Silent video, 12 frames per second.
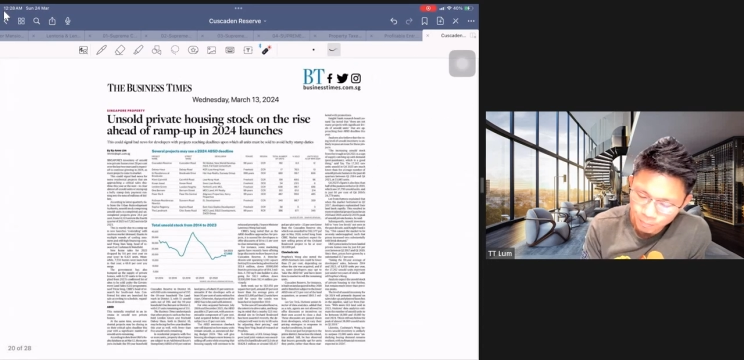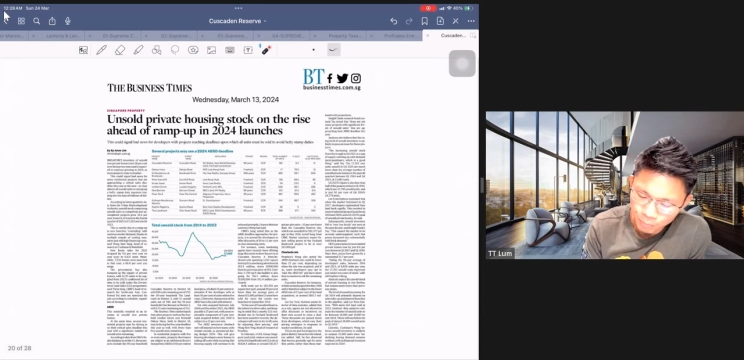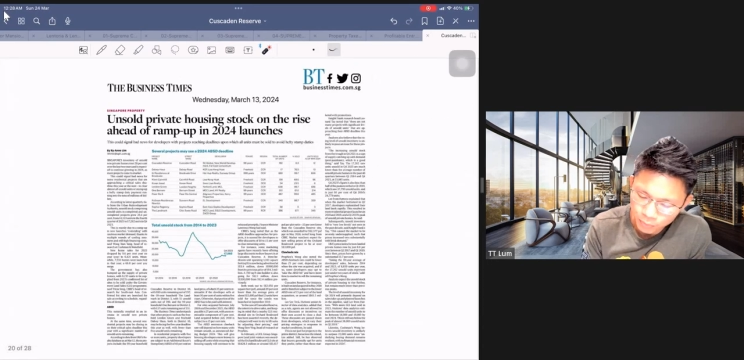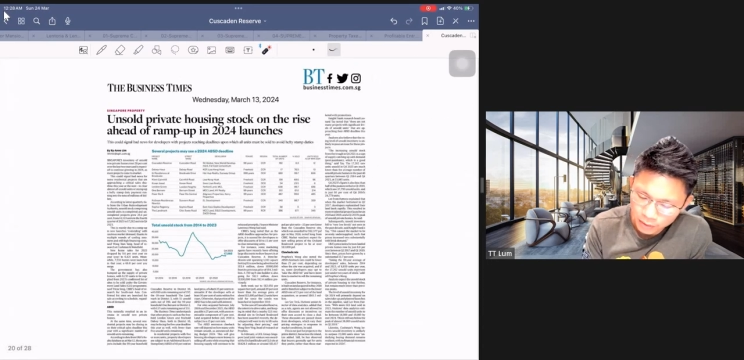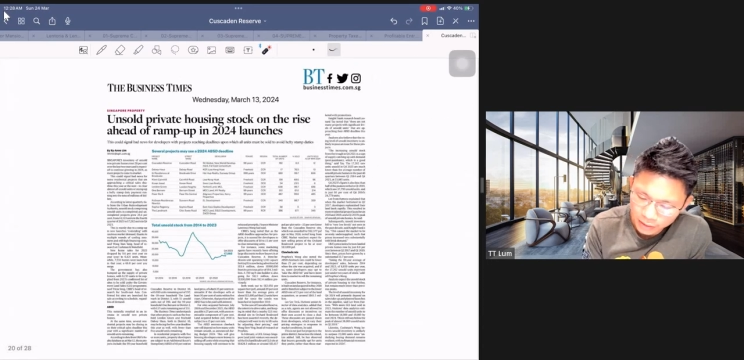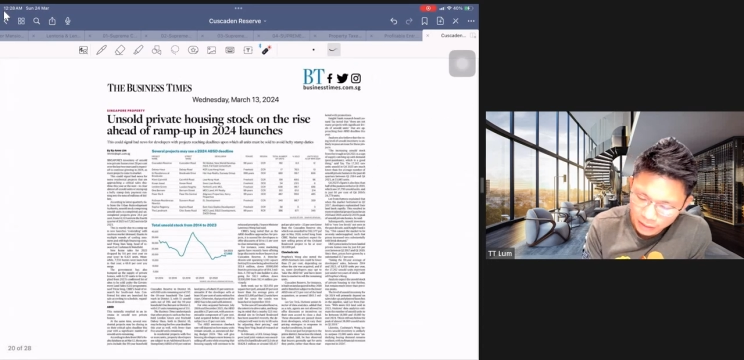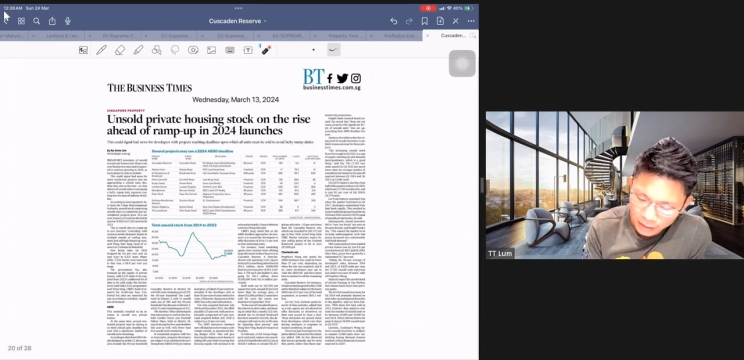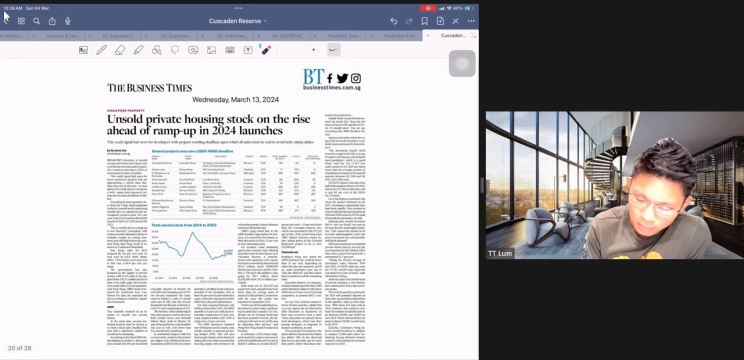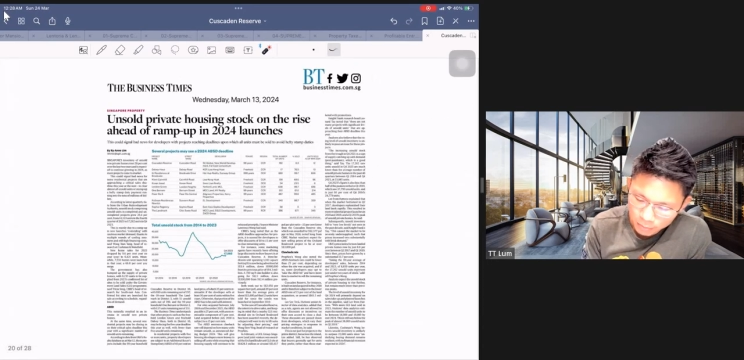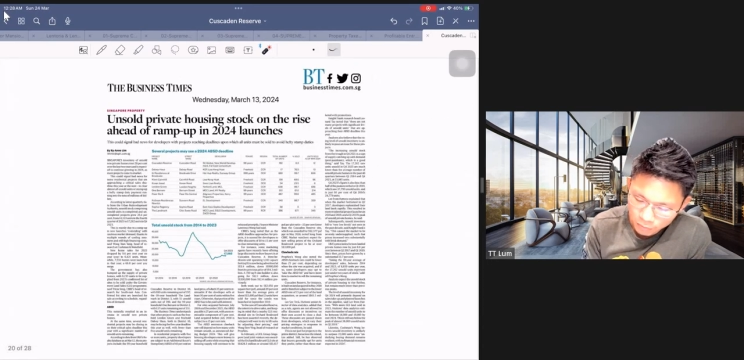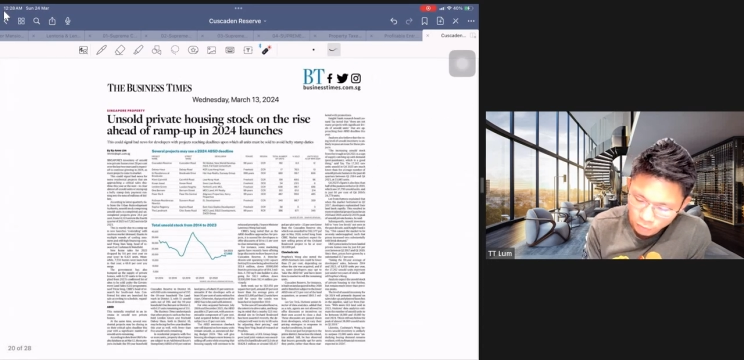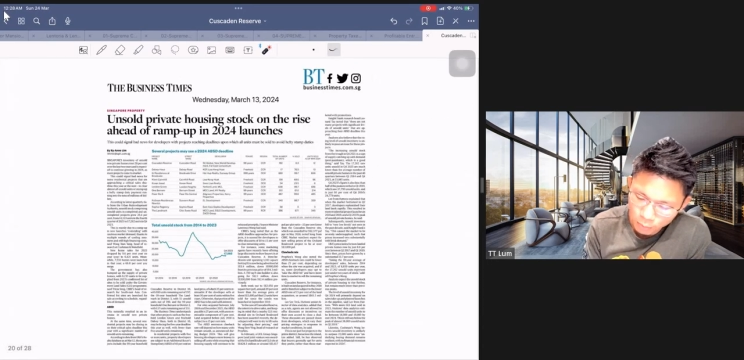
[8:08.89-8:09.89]
Then,
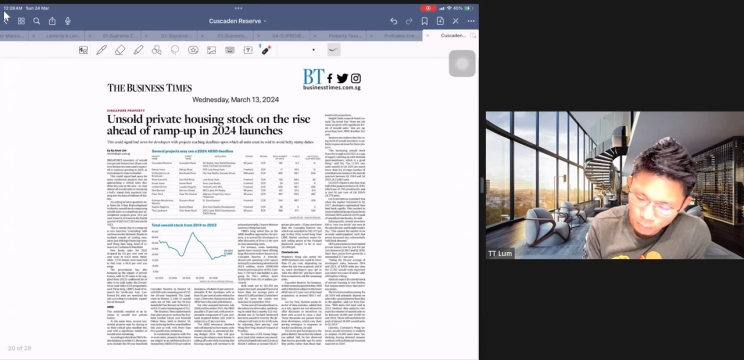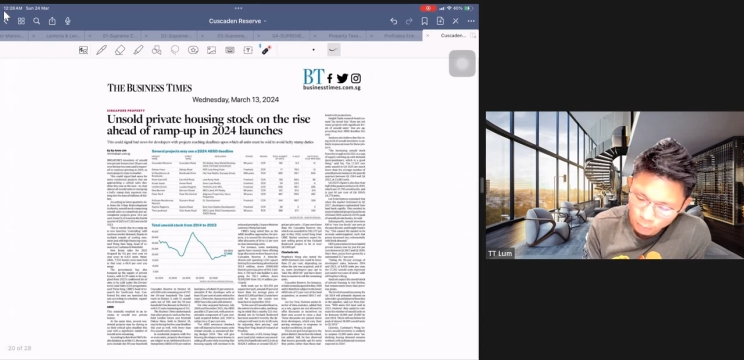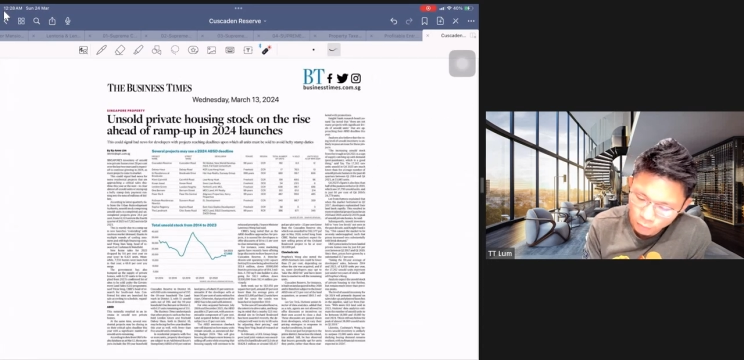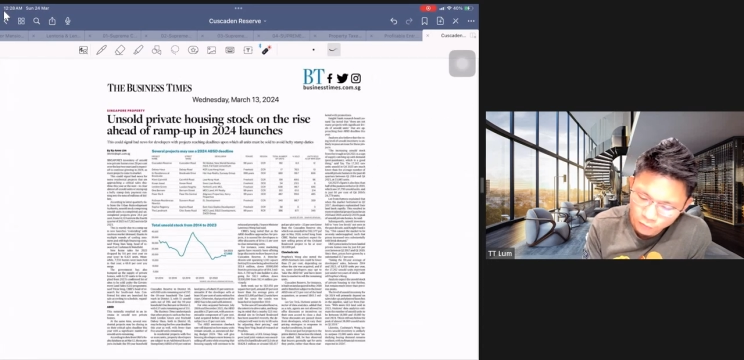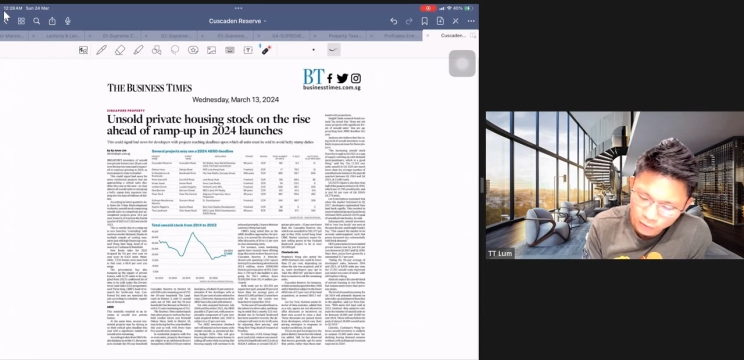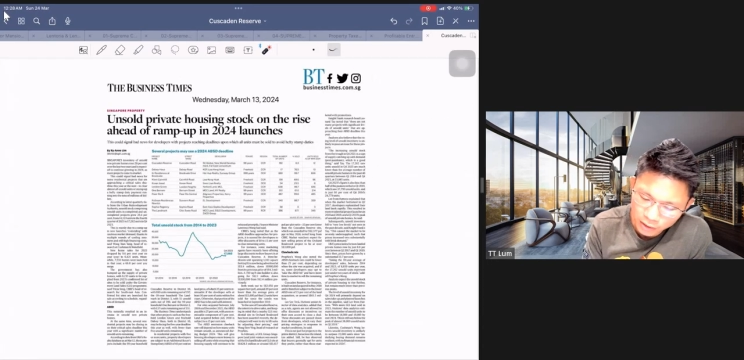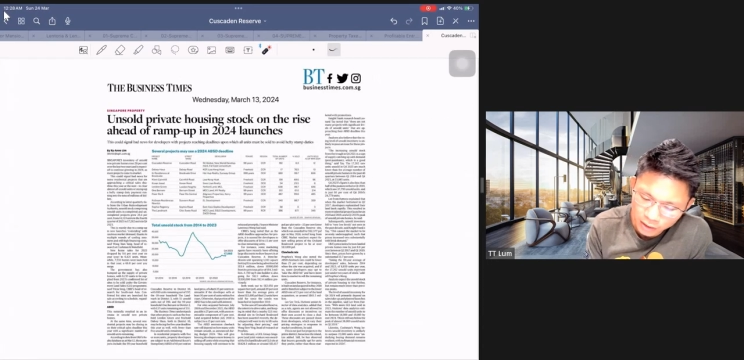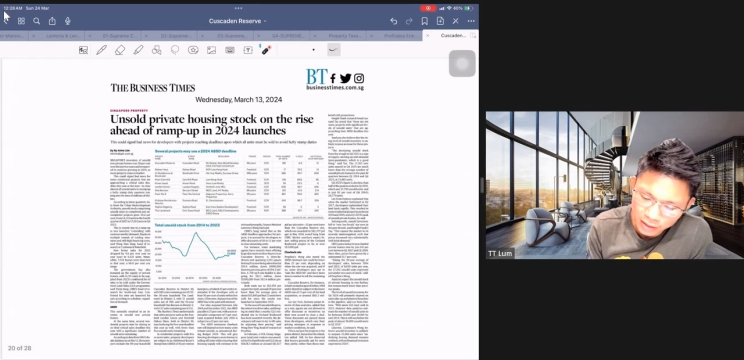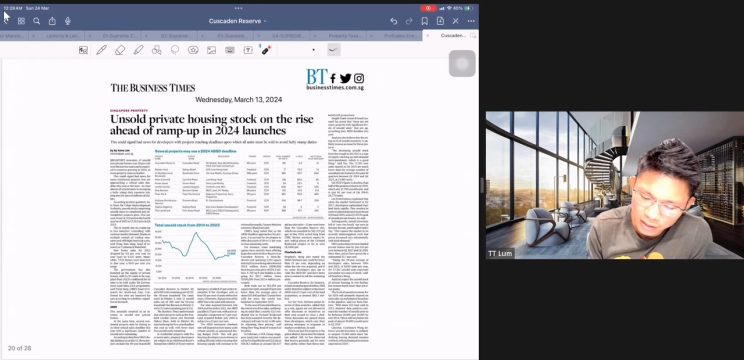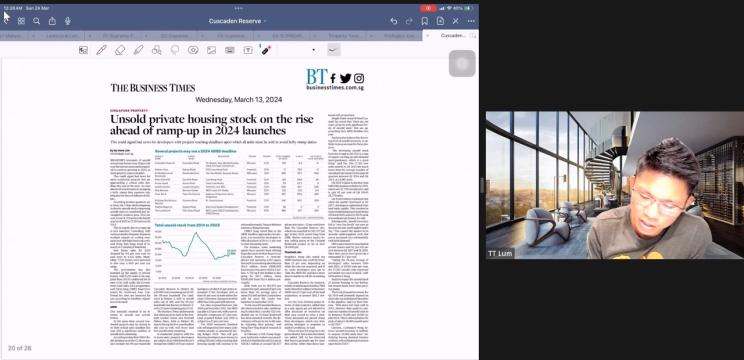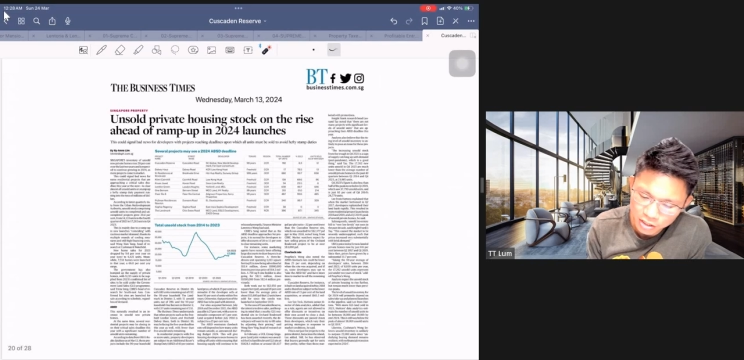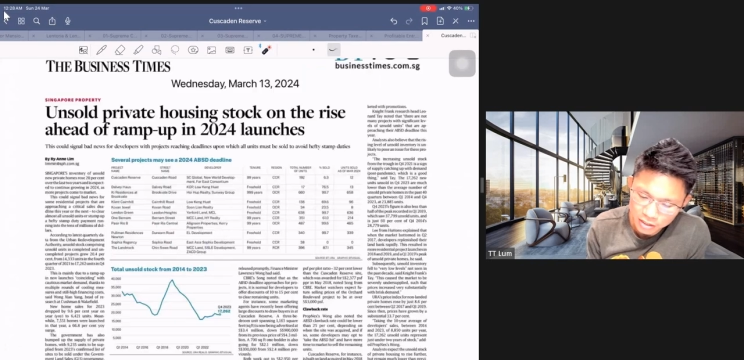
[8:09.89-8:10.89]
before we move further, let's
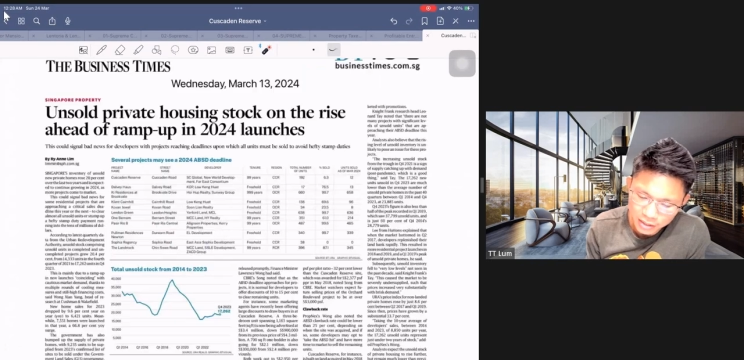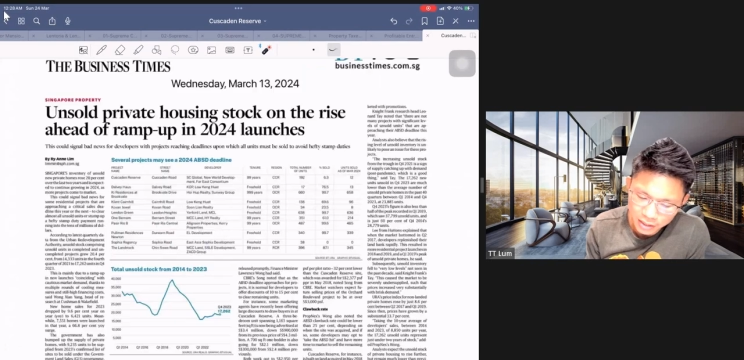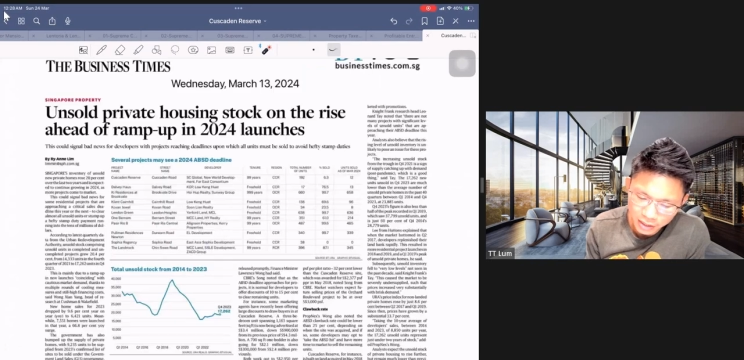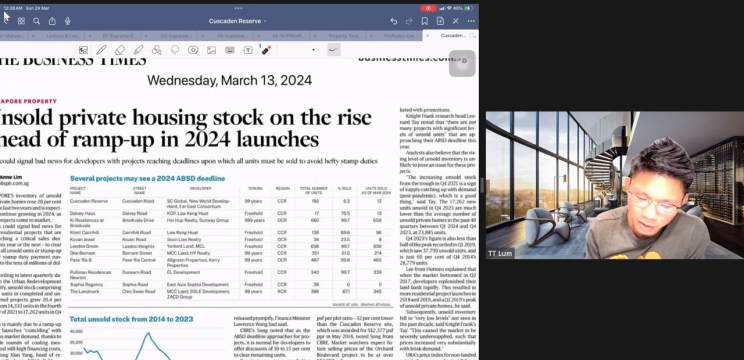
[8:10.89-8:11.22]
just take a look